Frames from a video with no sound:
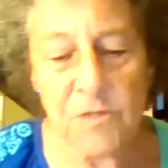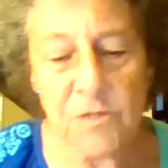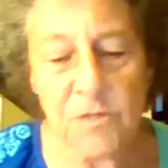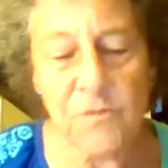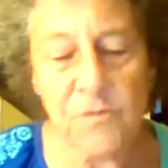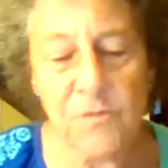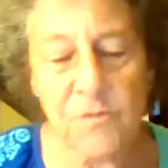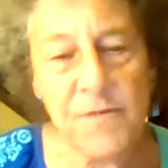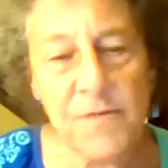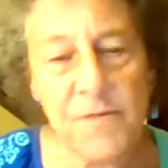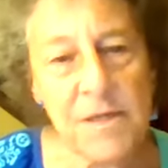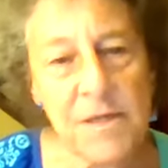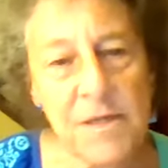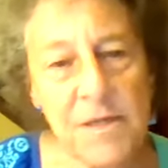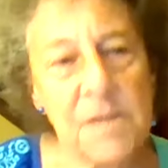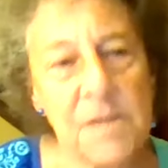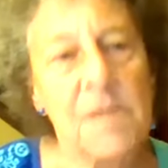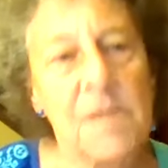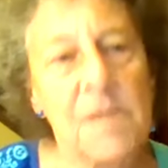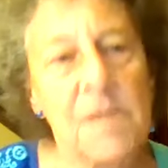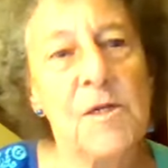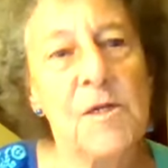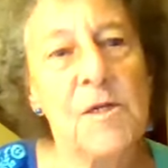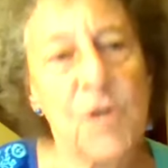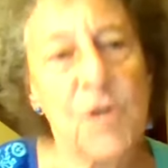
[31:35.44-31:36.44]
to
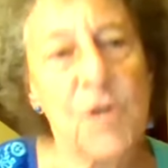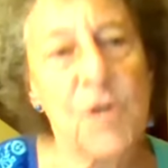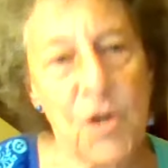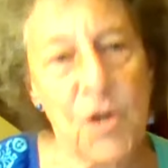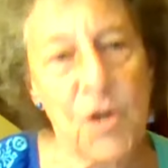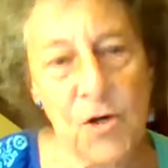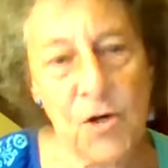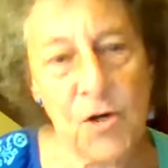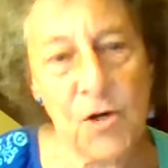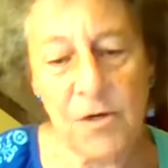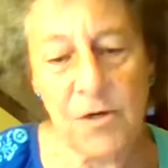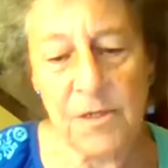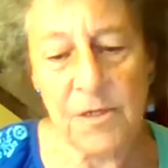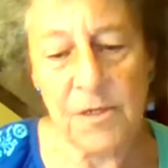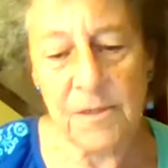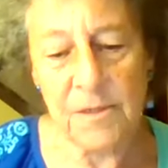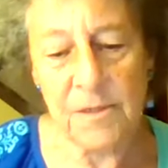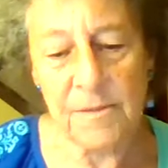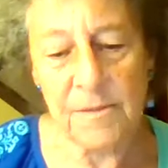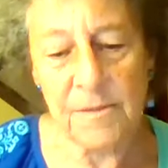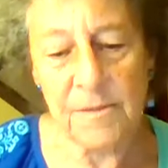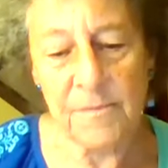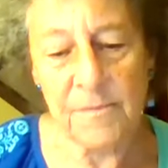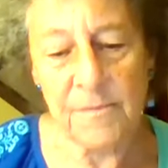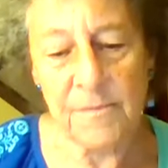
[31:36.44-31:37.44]
feel heard.
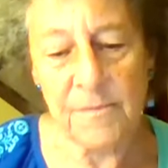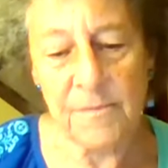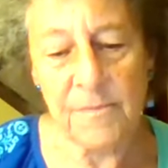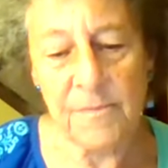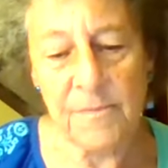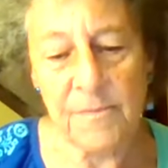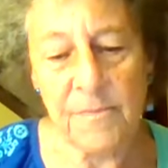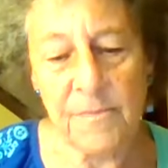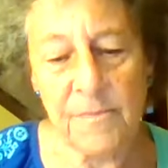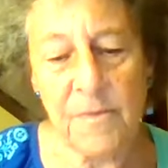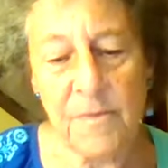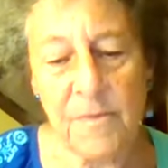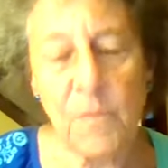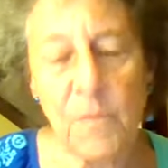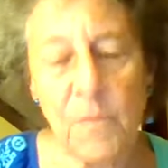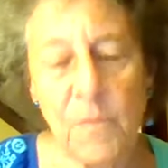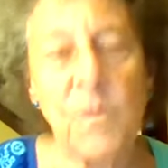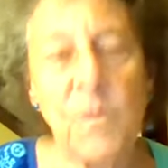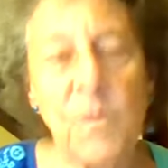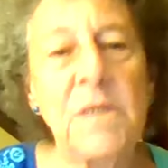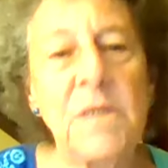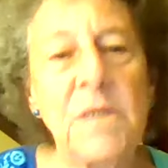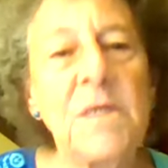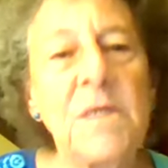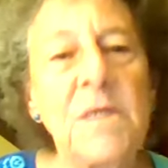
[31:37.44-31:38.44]
We
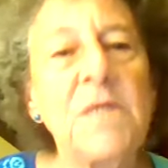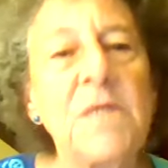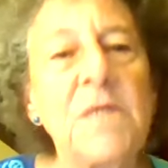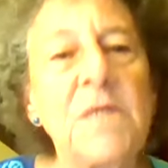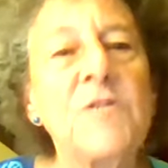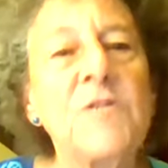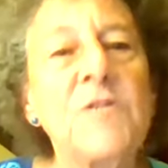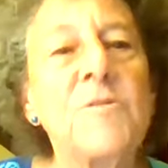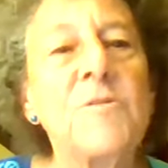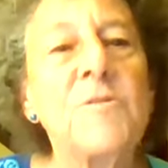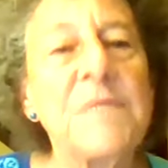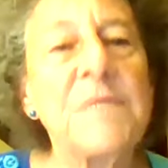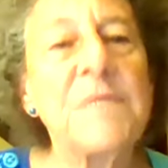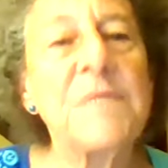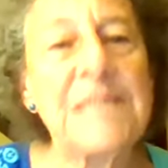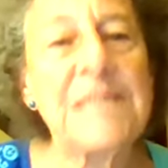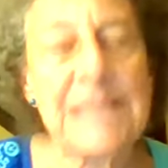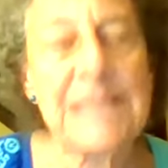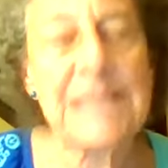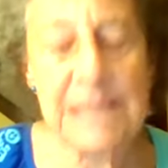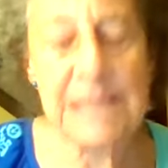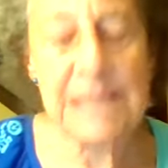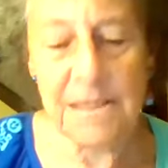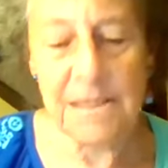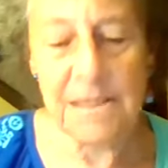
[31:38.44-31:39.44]
need to be
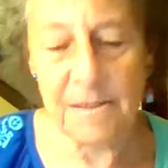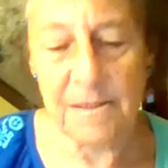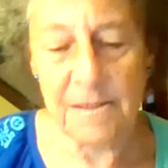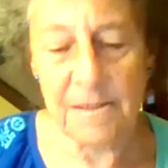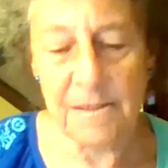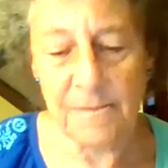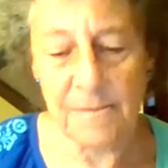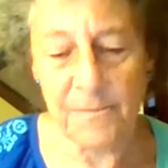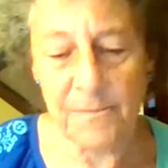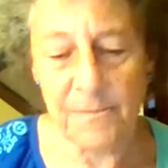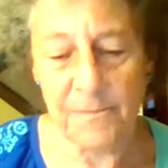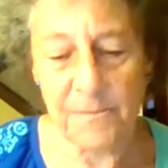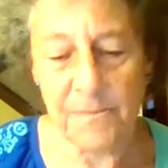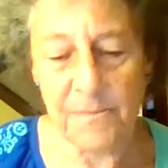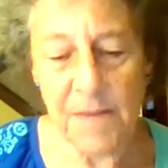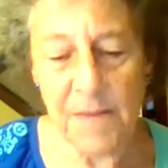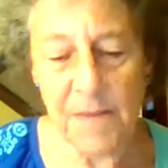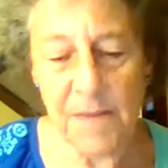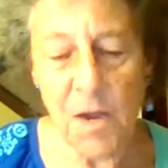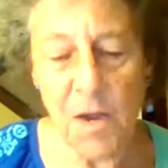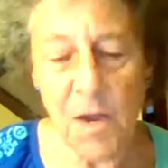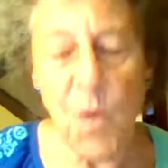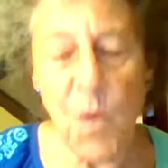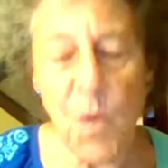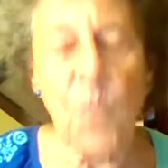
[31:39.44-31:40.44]
seen.
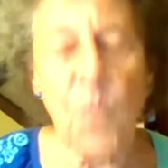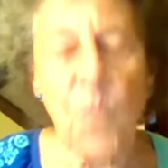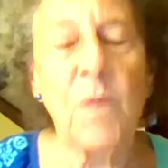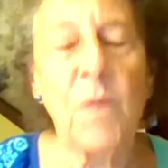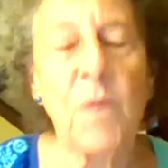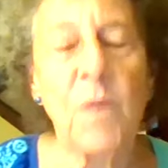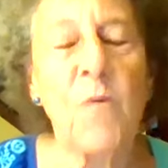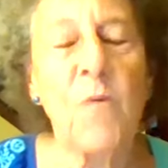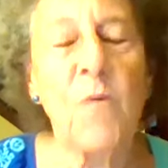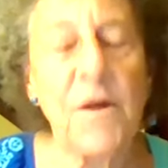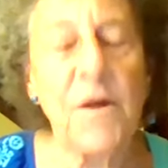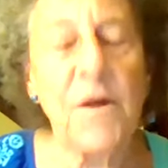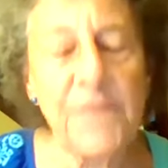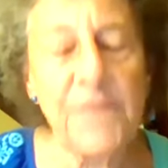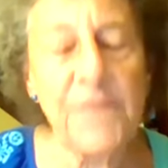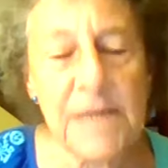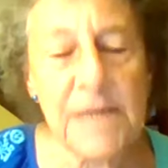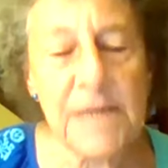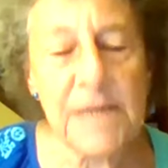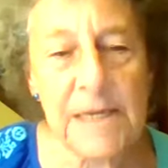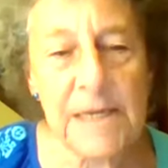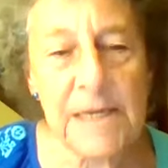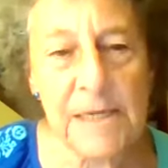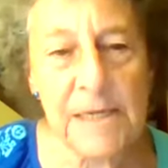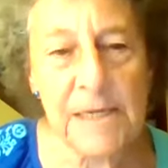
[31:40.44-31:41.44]
We want the
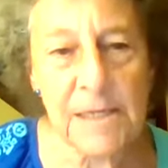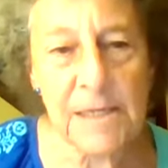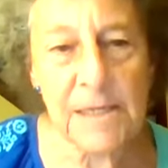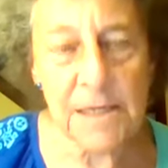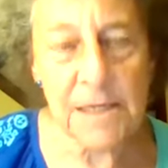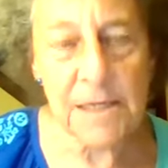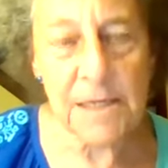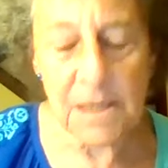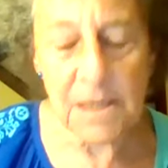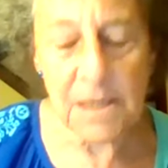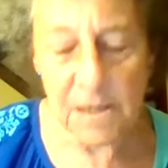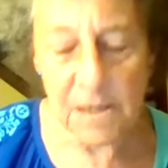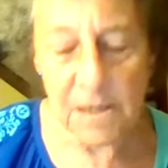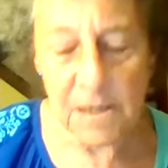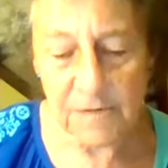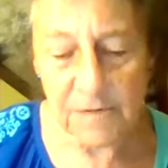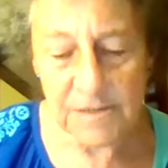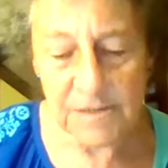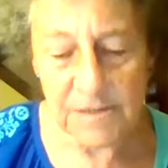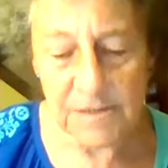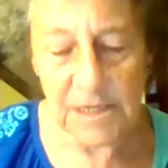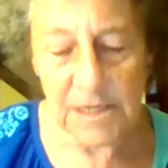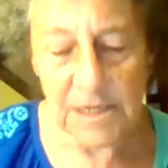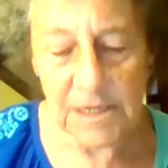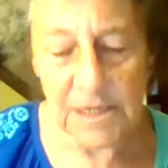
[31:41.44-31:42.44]
healing of
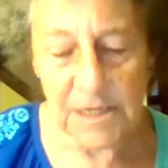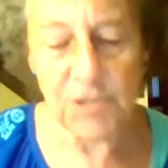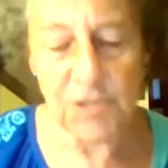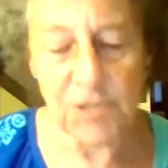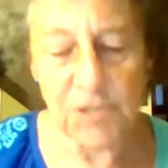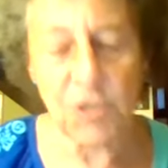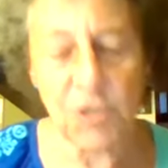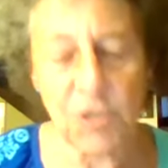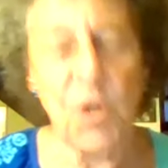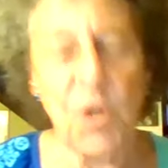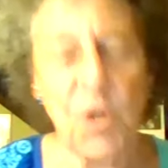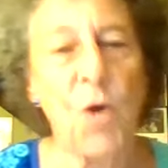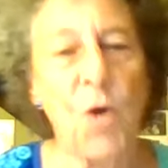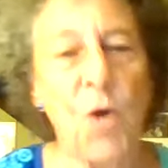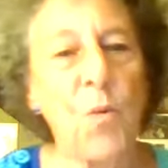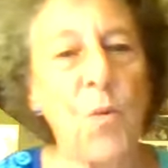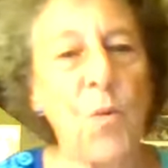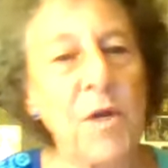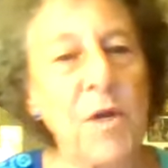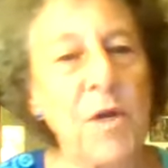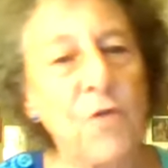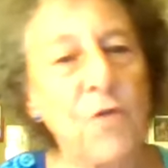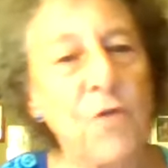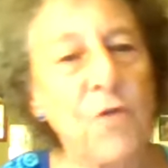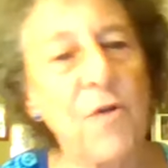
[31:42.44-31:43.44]
touch. We
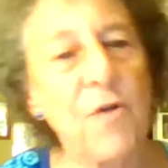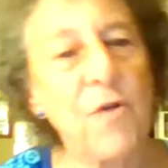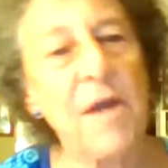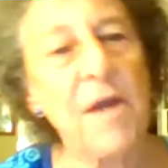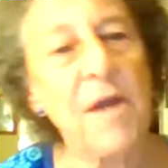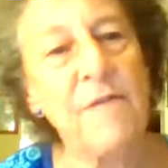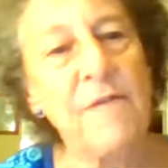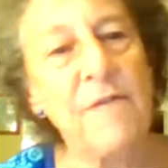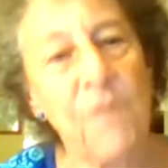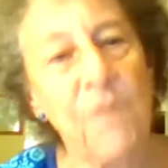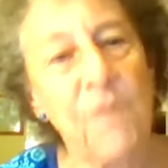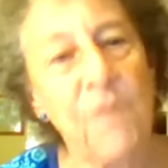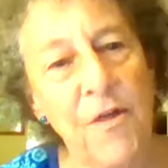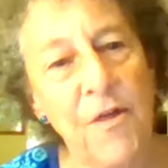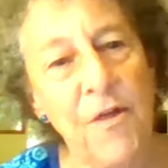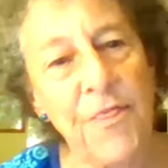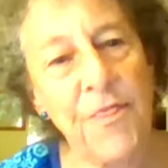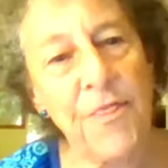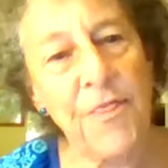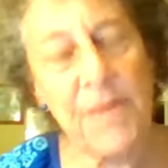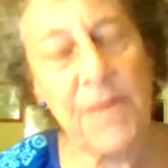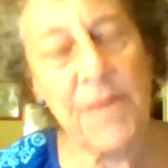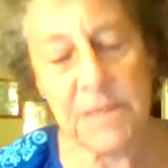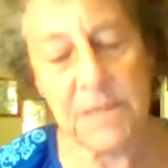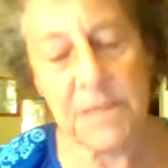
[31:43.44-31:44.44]
crave
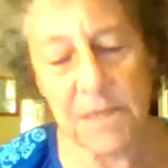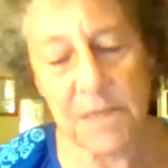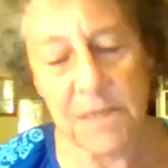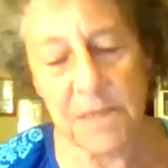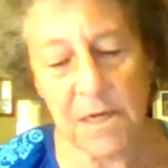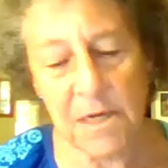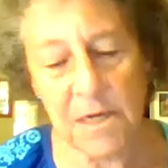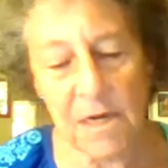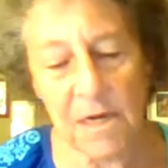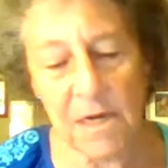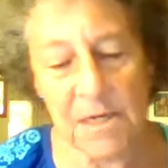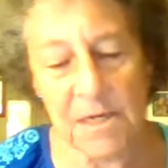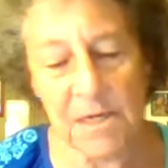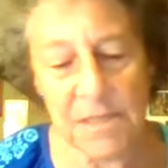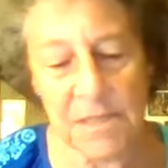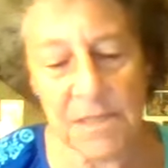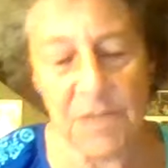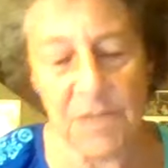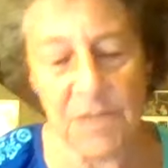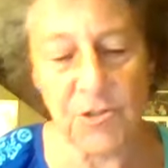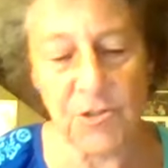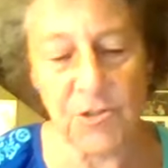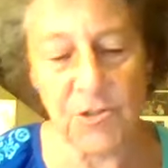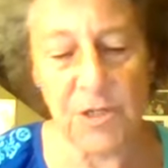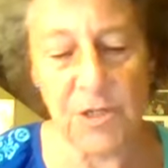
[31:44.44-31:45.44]
authentic
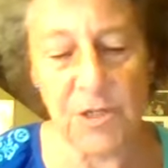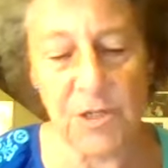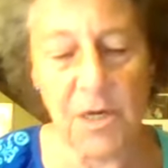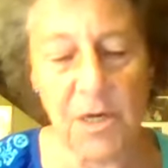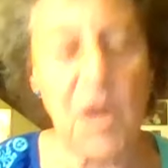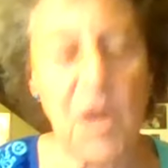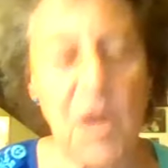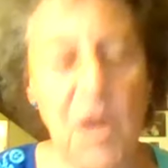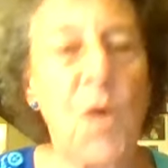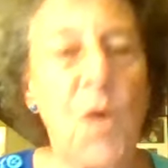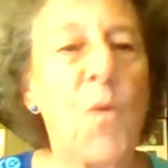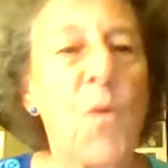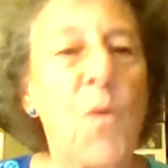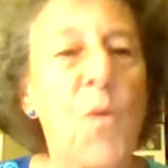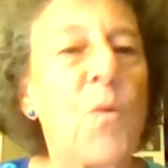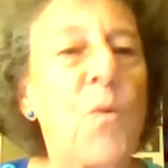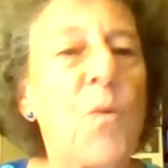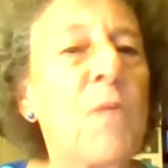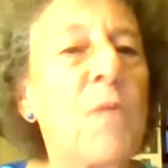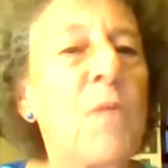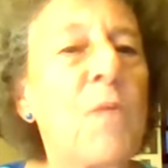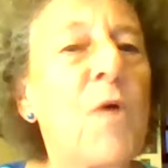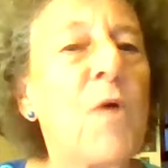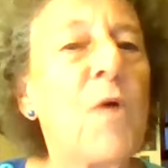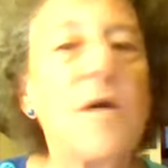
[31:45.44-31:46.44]
attention. We
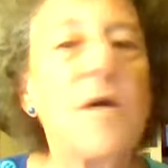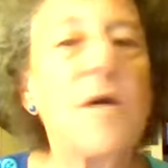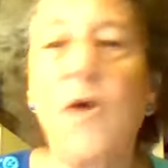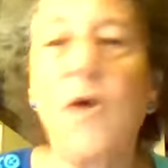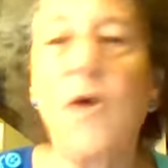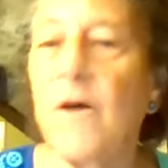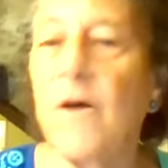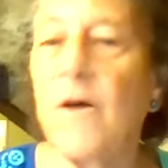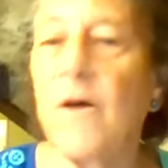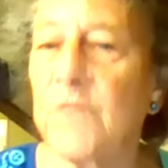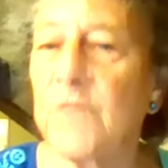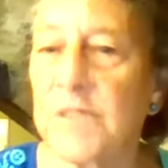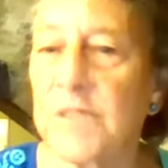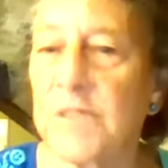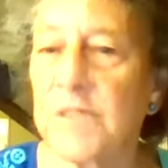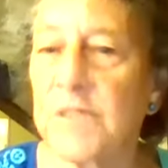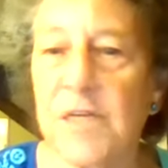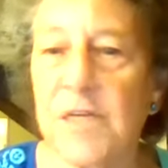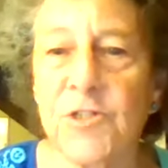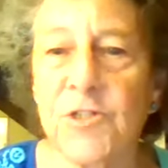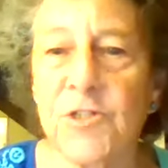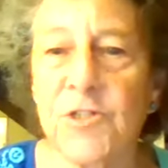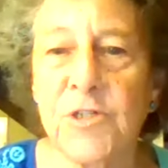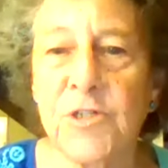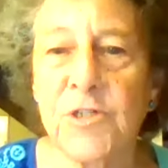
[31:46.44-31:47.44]
want
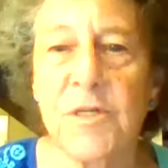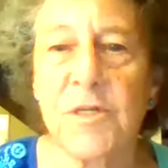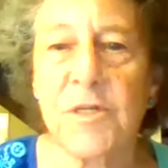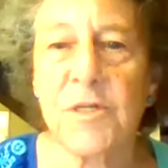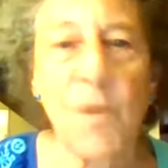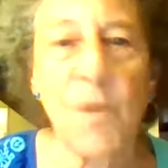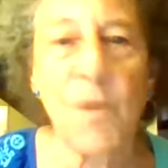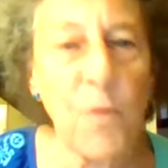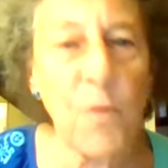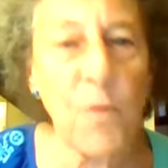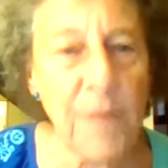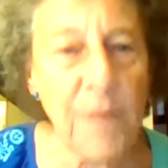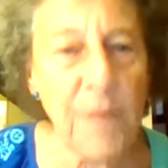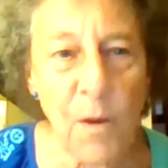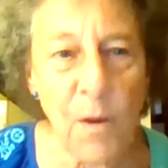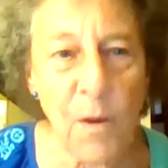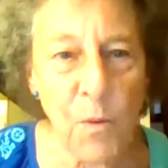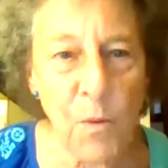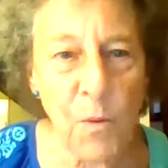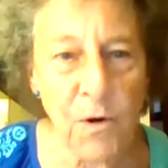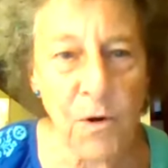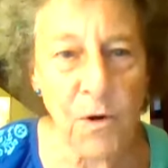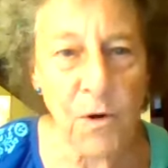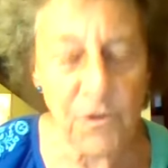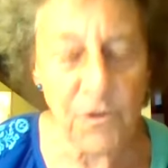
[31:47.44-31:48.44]
conversation without
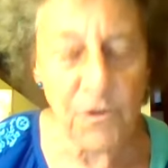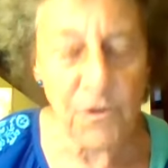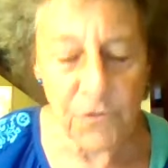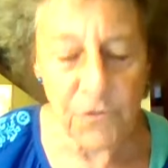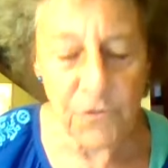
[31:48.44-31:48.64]
words.